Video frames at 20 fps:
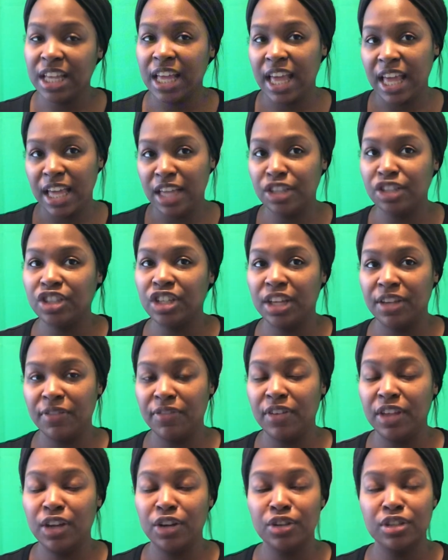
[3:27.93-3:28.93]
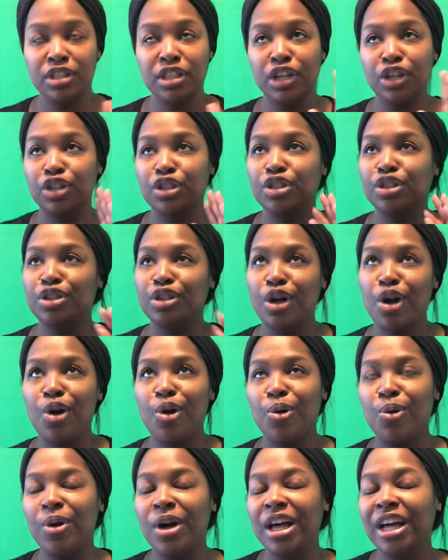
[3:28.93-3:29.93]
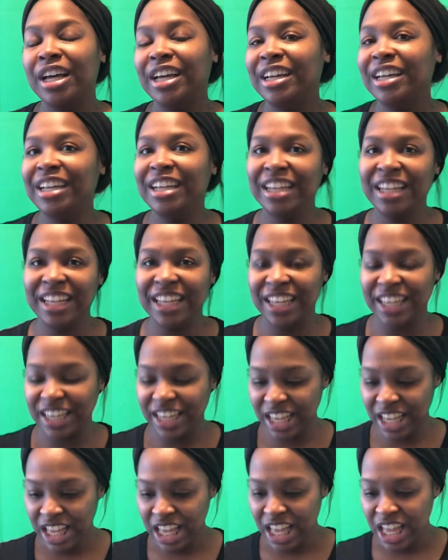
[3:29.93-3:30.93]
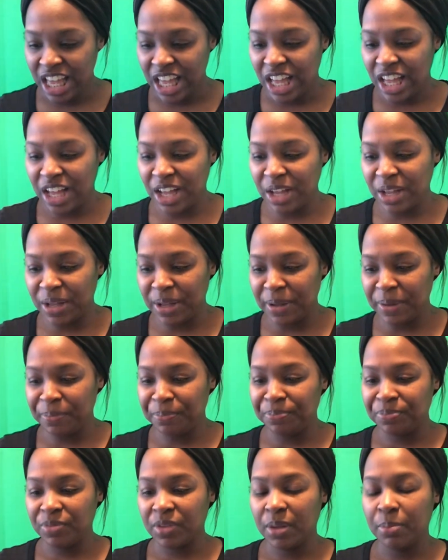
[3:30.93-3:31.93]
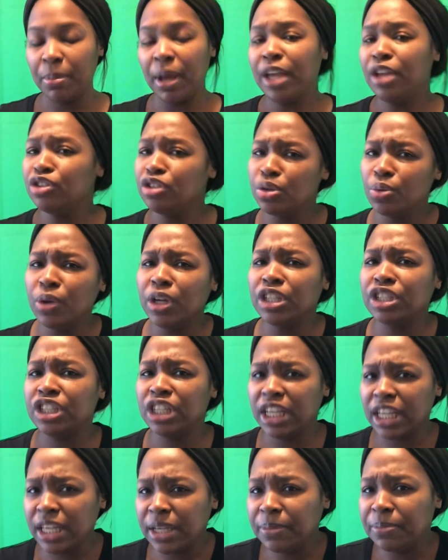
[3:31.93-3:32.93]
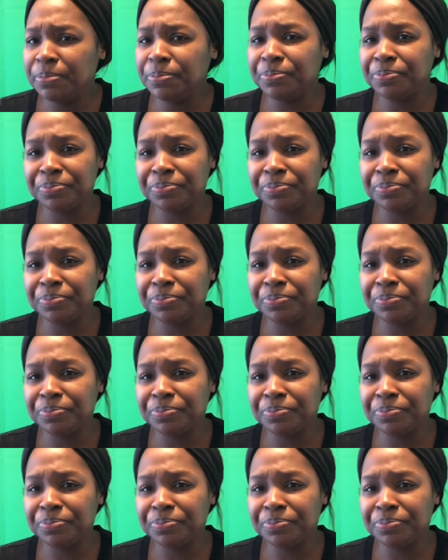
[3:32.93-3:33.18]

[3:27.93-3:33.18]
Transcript: Cane's chicken fingers. They're so good. Um, but I usually want chicken.